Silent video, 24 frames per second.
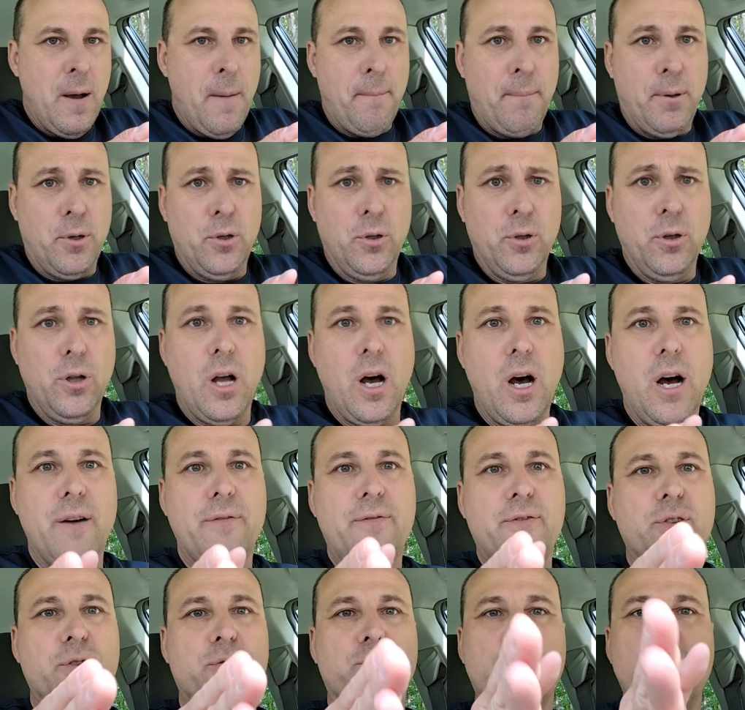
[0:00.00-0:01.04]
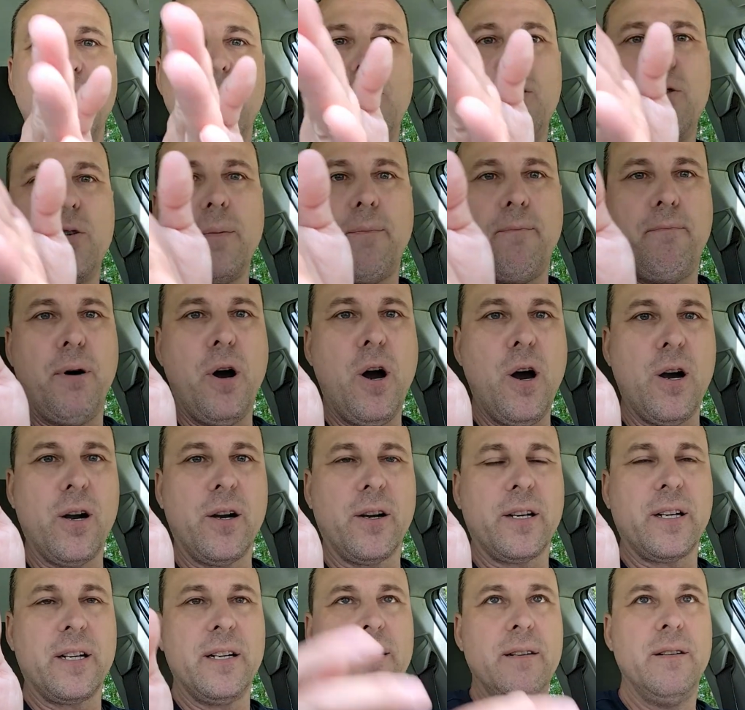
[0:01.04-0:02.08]
pull off the road,
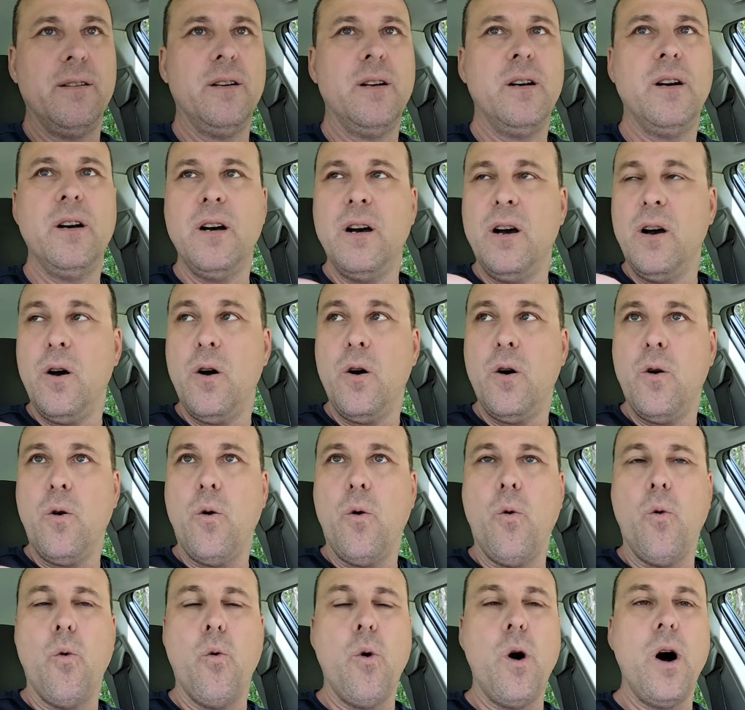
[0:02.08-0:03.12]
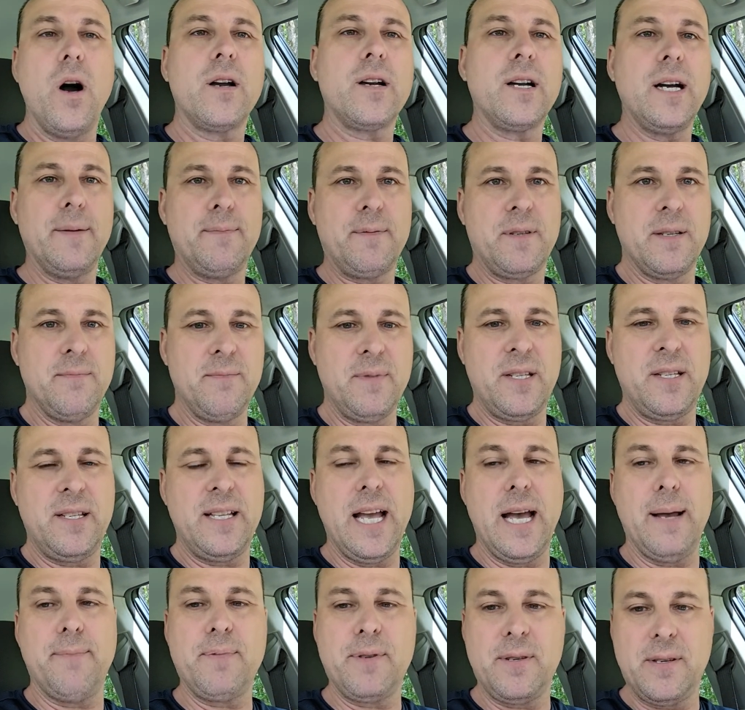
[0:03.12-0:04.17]
park, walk up some
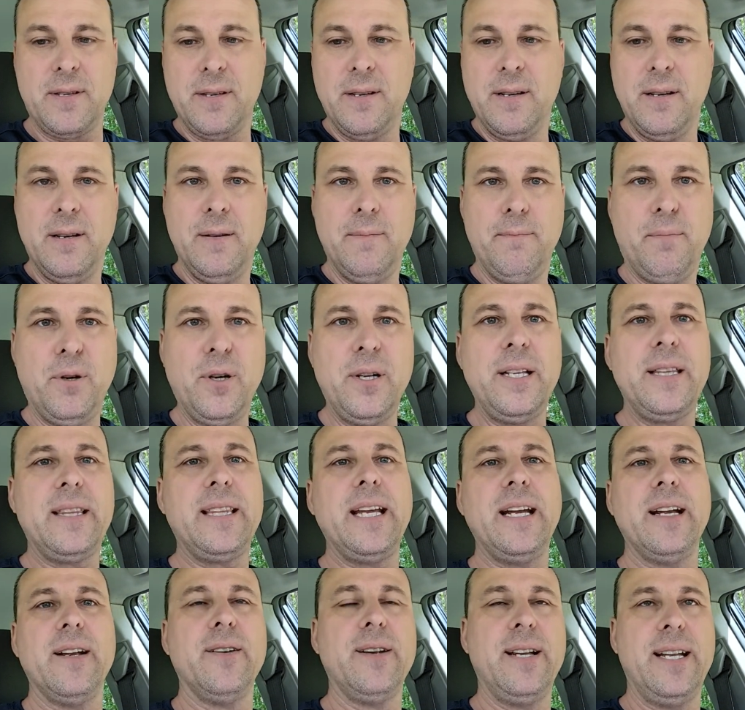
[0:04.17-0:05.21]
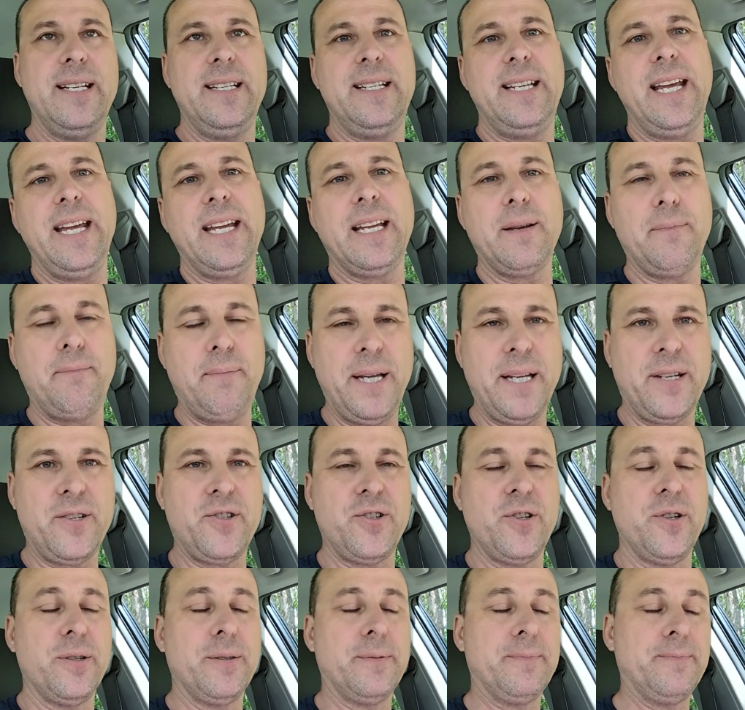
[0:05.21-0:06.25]
steps, put it there, and take a
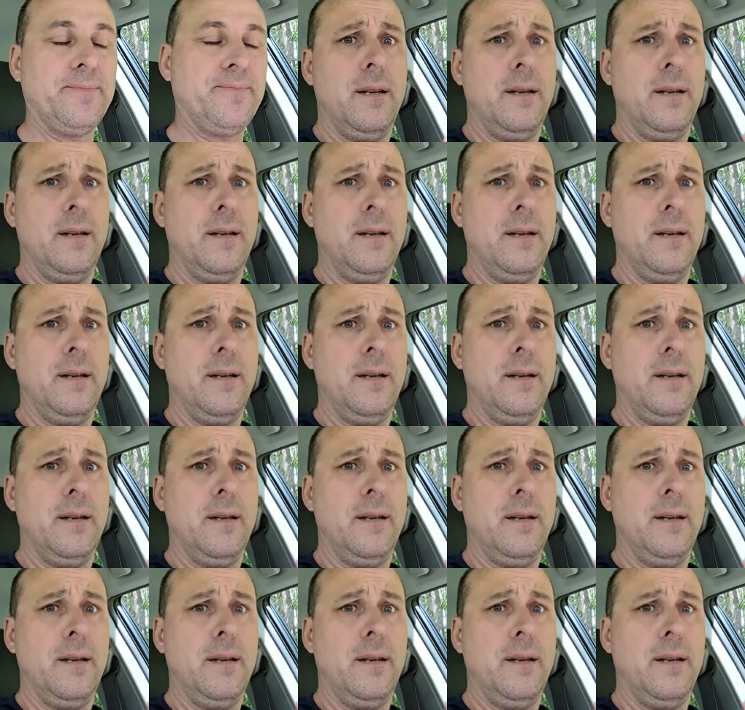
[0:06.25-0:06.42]
picture.